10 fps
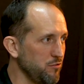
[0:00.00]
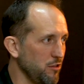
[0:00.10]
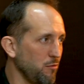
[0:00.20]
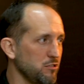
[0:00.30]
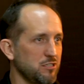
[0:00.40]
In
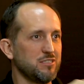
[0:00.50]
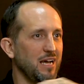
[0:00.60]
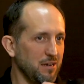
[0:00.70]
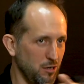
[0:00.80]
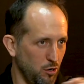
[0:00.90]
other words, there's
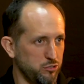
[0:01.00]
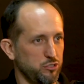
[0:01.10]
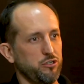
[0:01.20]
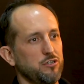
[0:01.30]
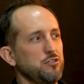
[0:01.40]
not larger
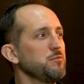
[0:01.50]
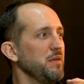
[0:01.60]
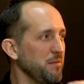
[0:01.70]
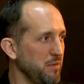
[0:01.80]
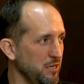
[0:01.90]
churches
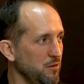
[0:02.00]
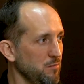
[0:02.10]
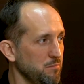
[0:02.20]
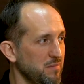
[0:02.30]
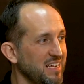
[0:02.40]
being built,
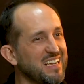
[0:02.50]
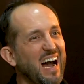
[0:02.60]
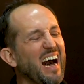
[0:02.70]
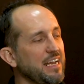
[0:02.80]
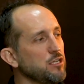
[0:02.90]
but
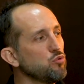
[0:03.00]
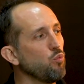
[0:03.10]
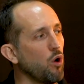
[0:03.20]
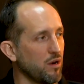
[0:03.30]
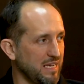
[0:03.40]
God is
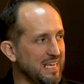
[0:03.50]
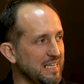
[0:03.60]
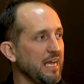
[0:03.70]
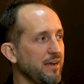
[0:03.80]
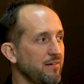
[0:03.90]
working
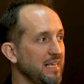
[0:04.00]
there.